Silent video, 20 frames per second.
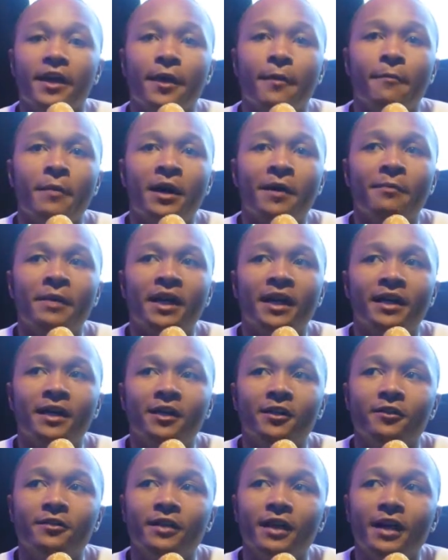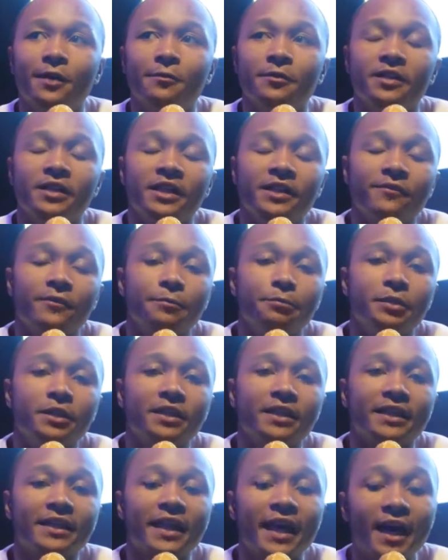in my mind, I wouldn't even
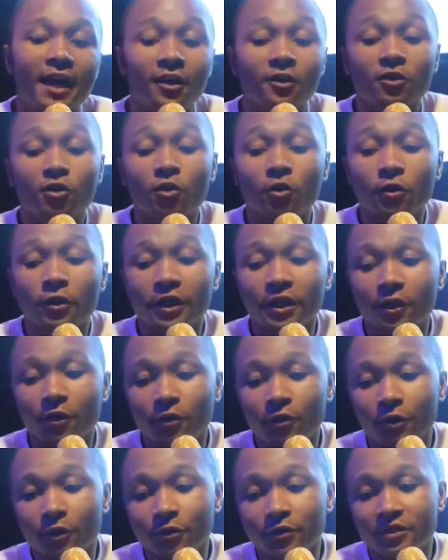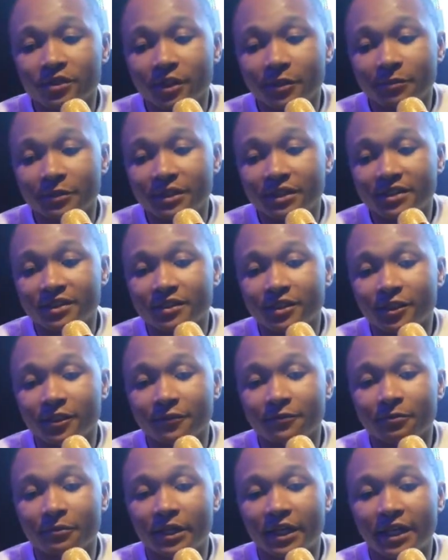put a category on some of the
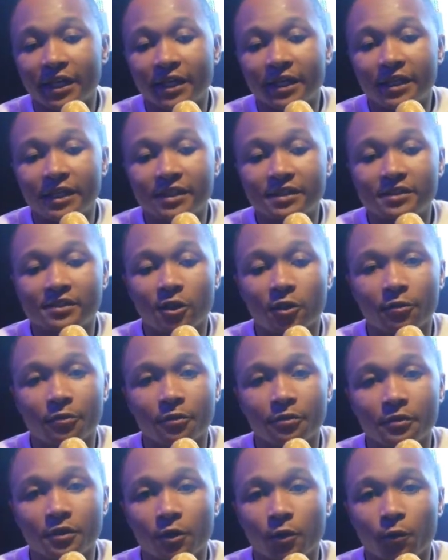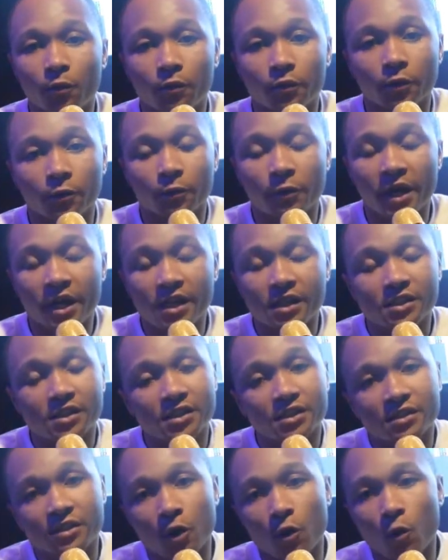stuff, man. It's so the range
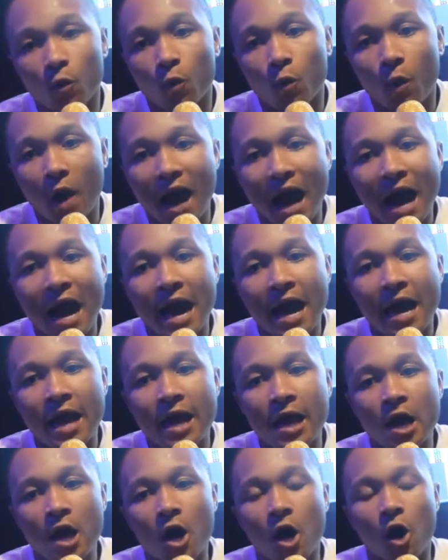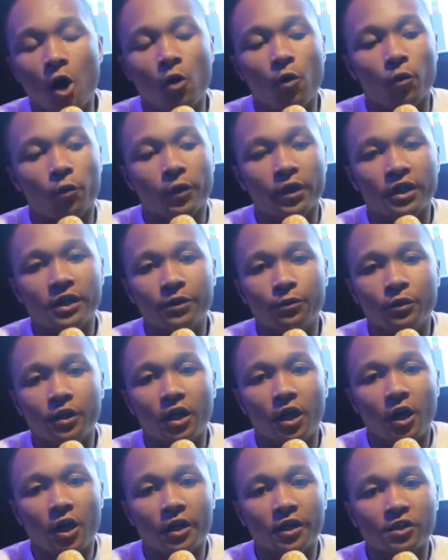is so wide on really
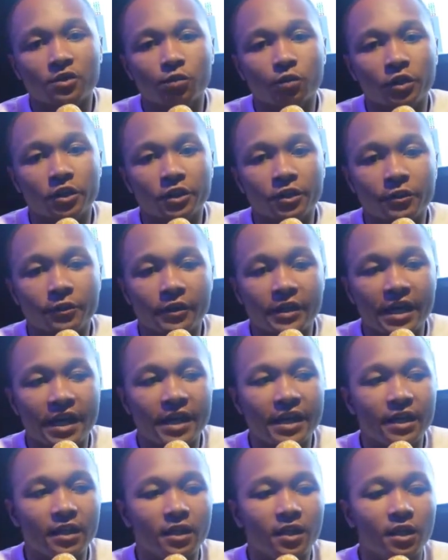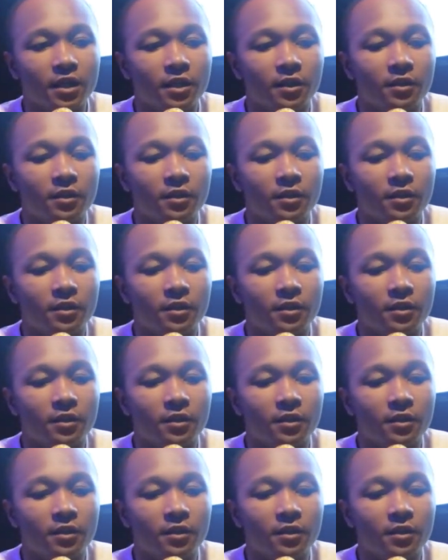what artists want to create.